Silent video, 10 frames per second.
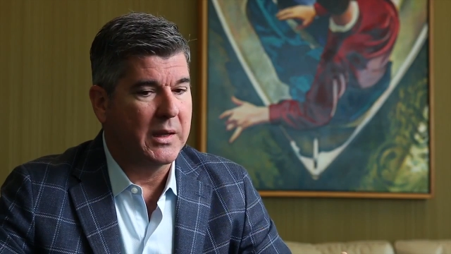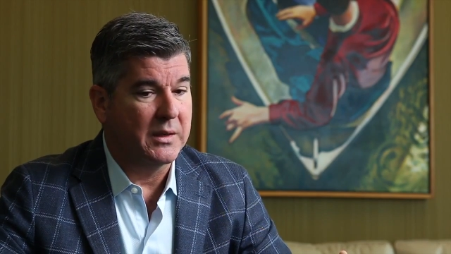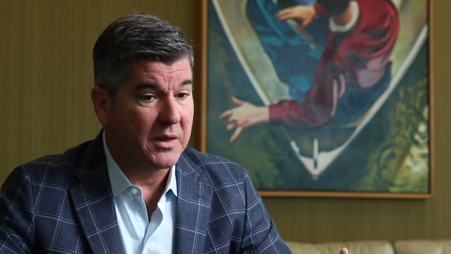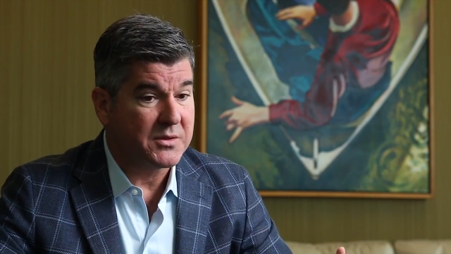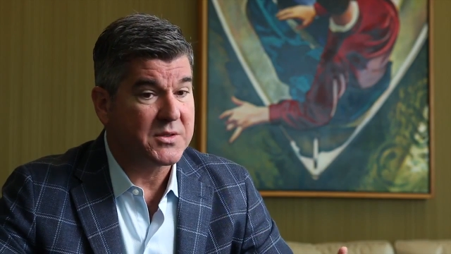
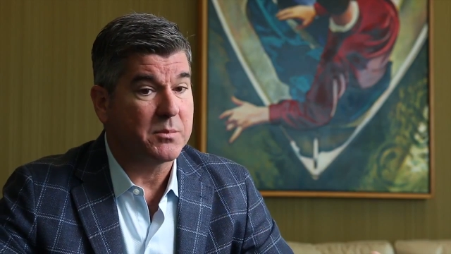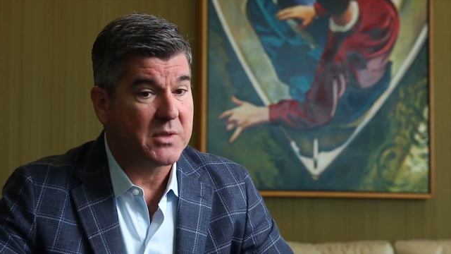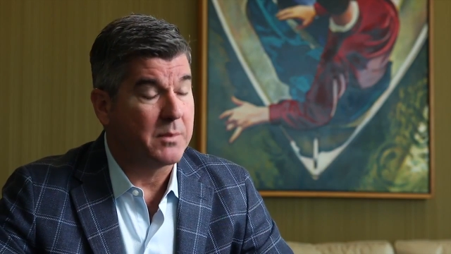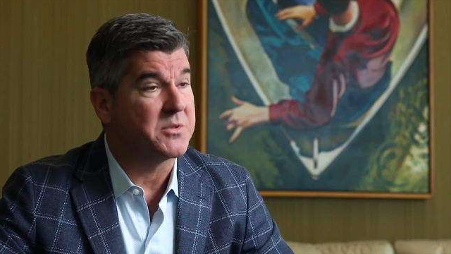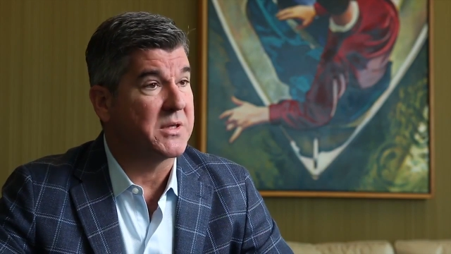it does
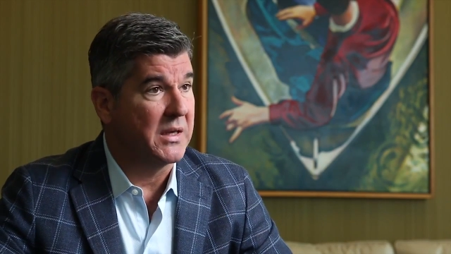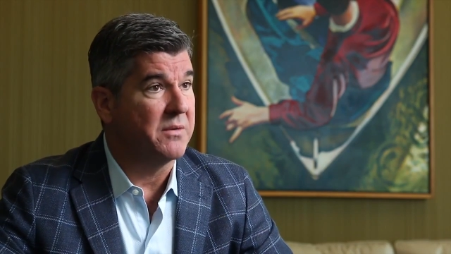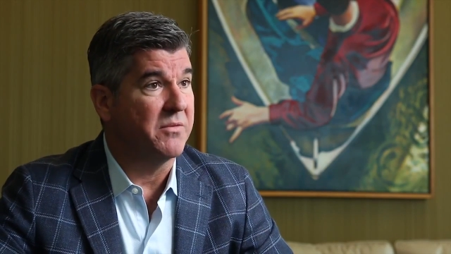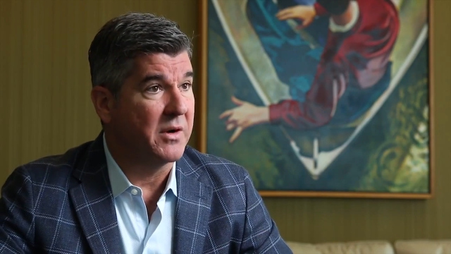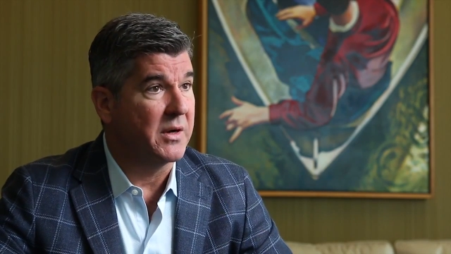sometimes
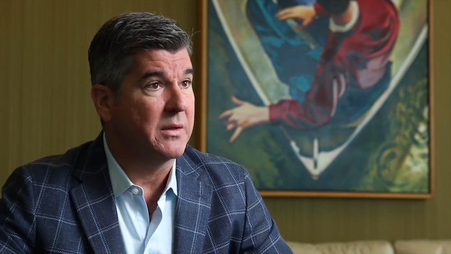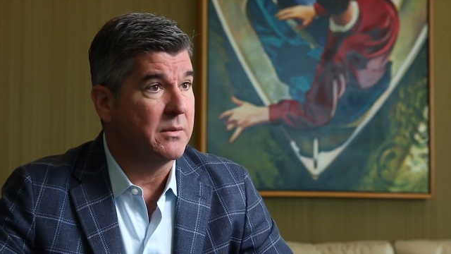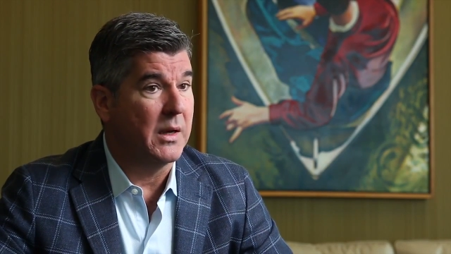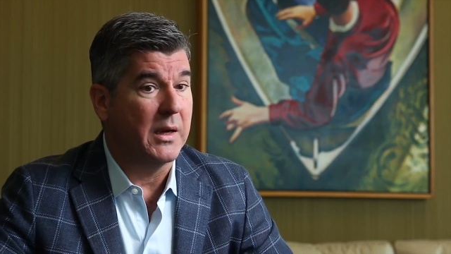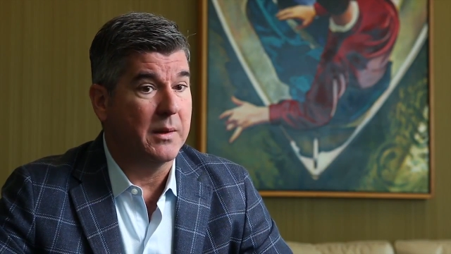get very
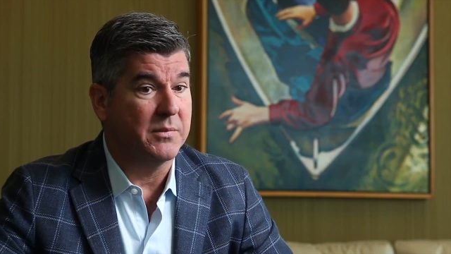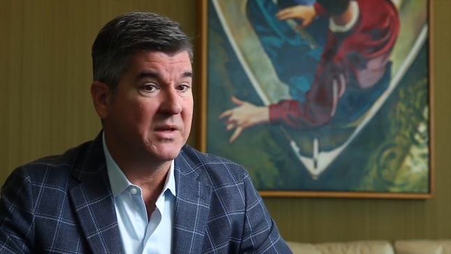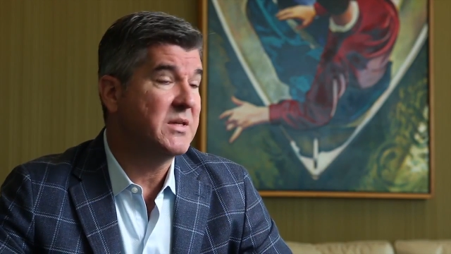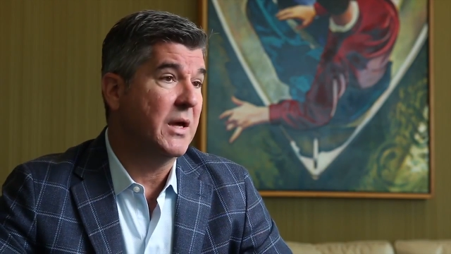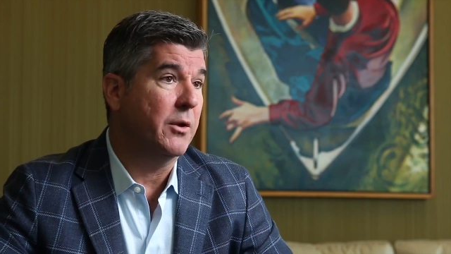
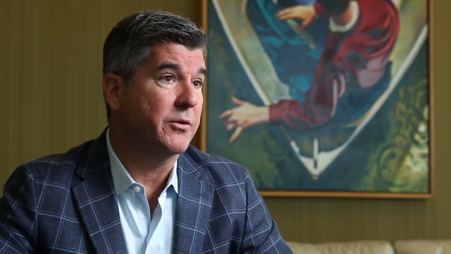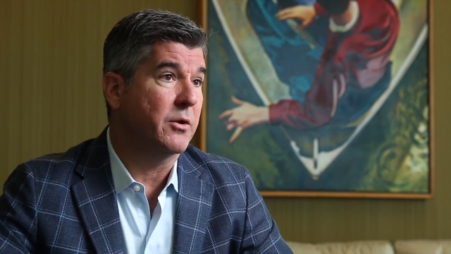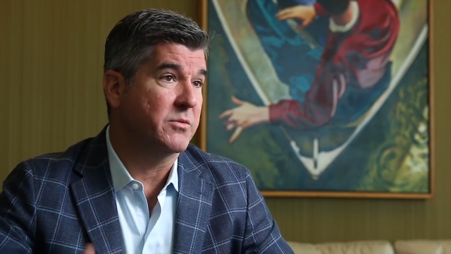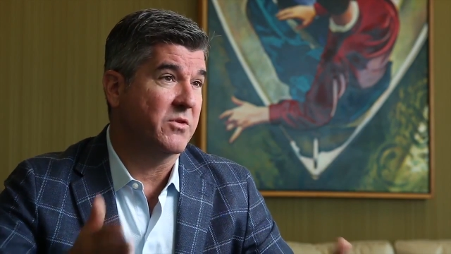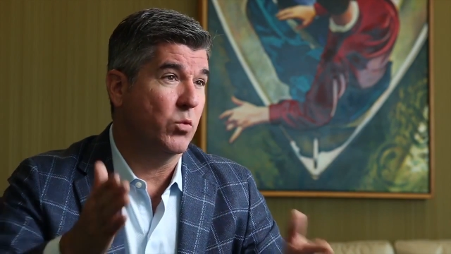detailed in
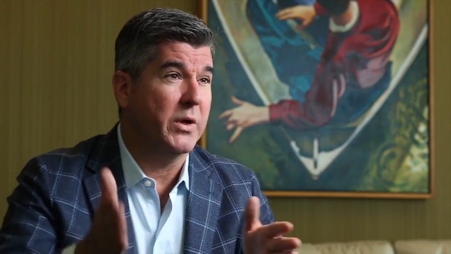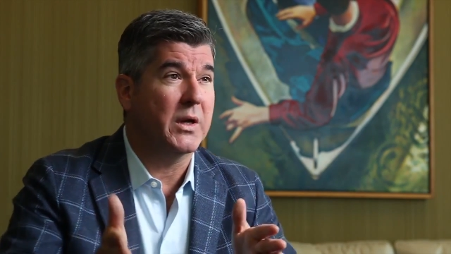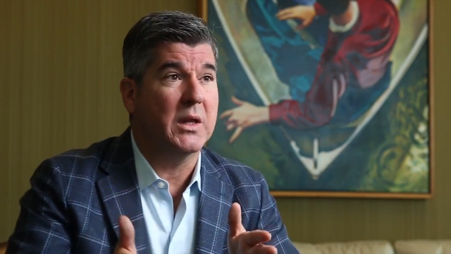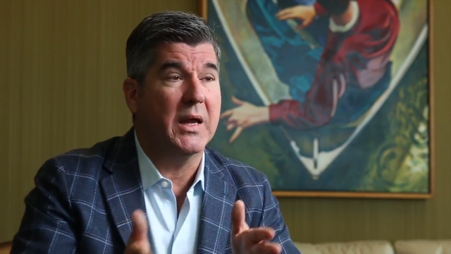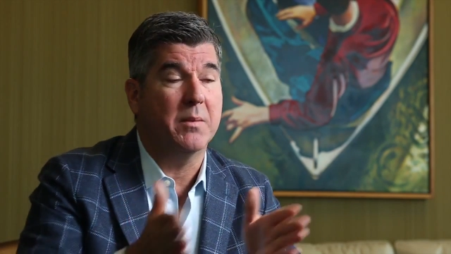terms of when
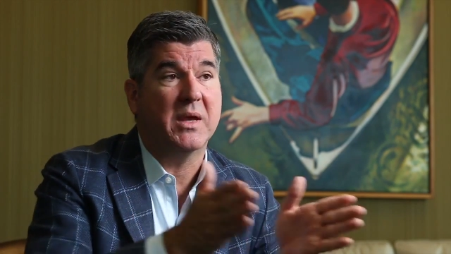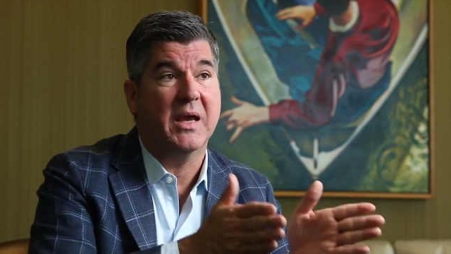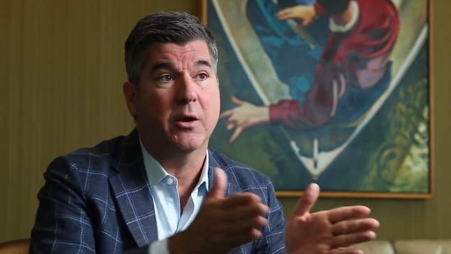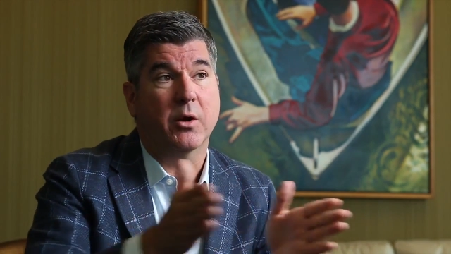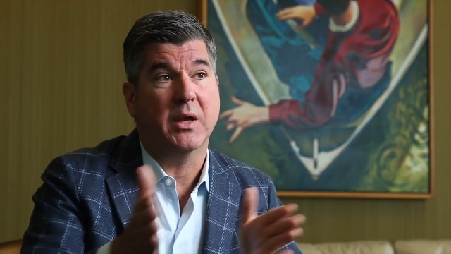a claim
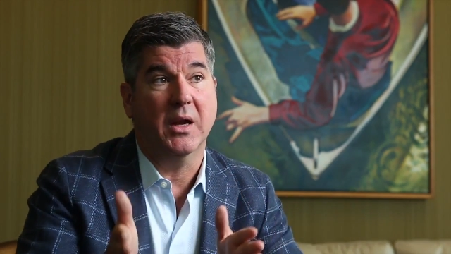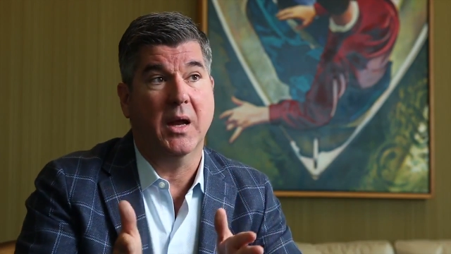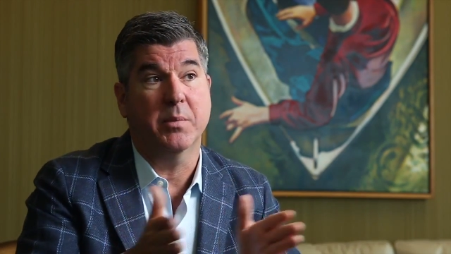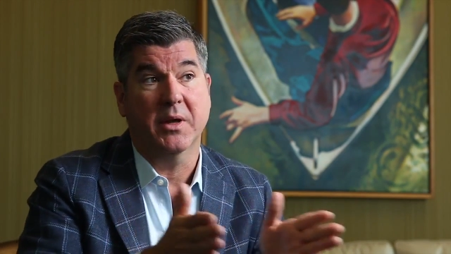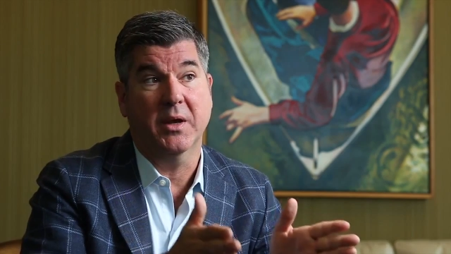can or
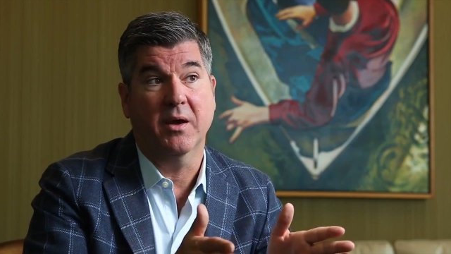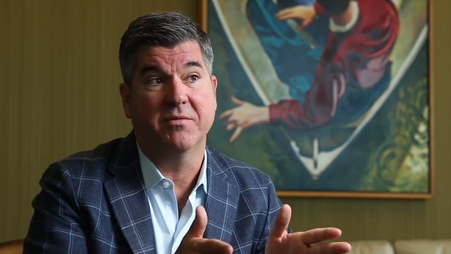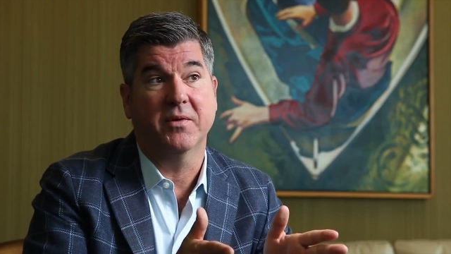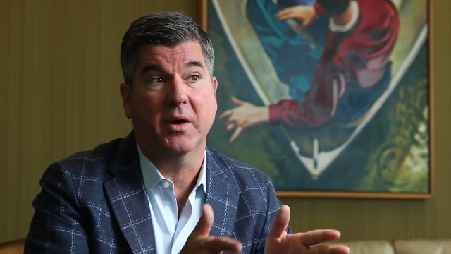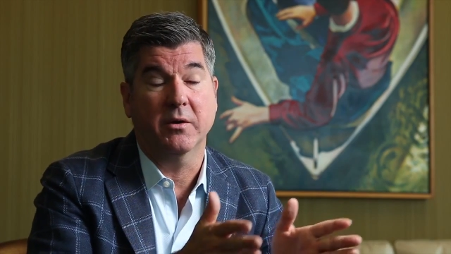cannot be
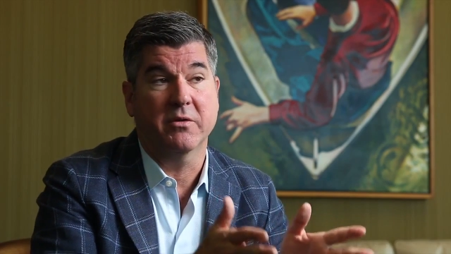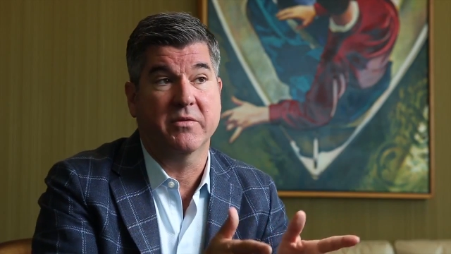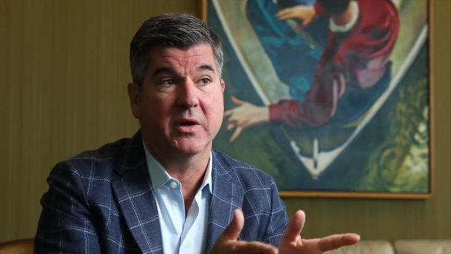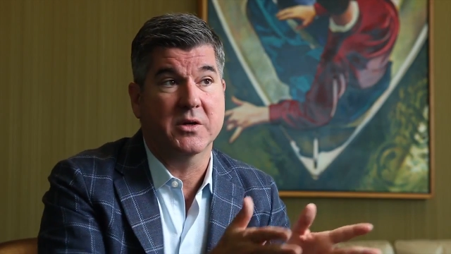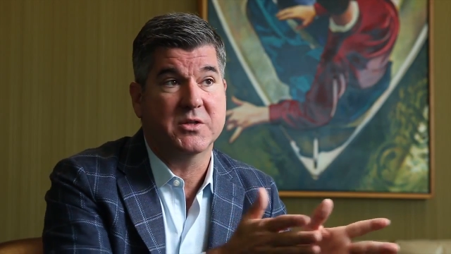enough under the
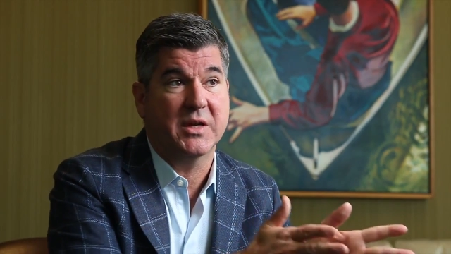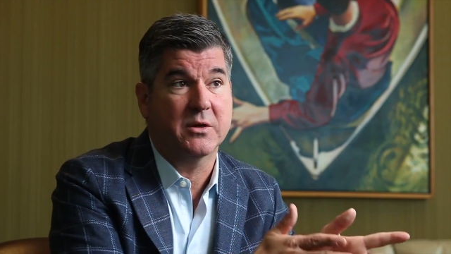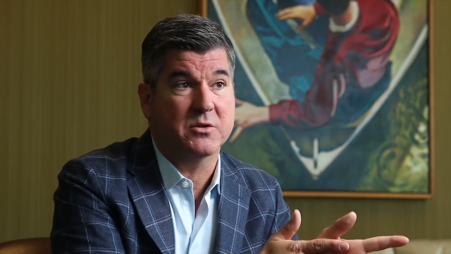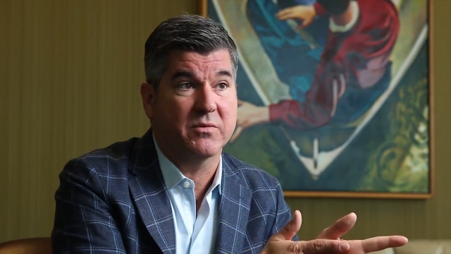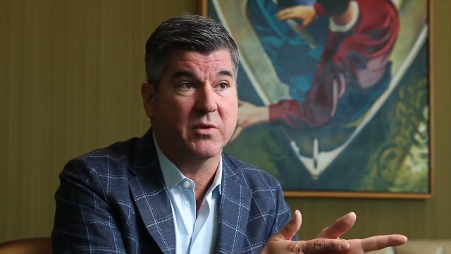various
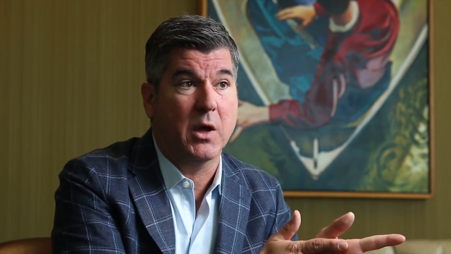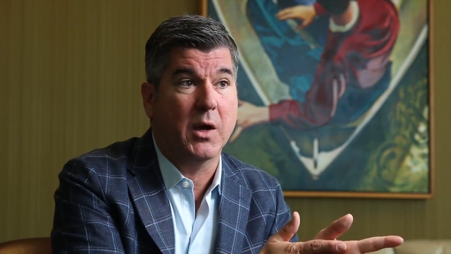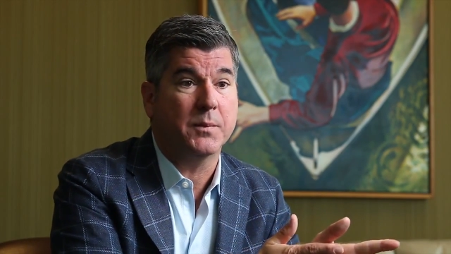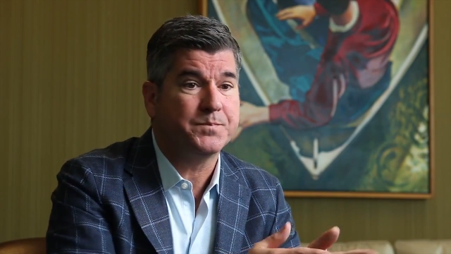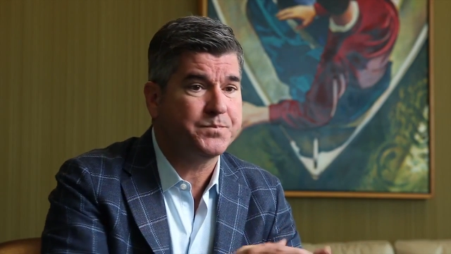standards of
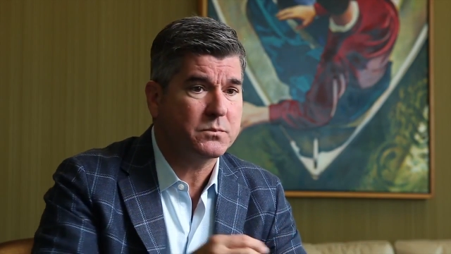law.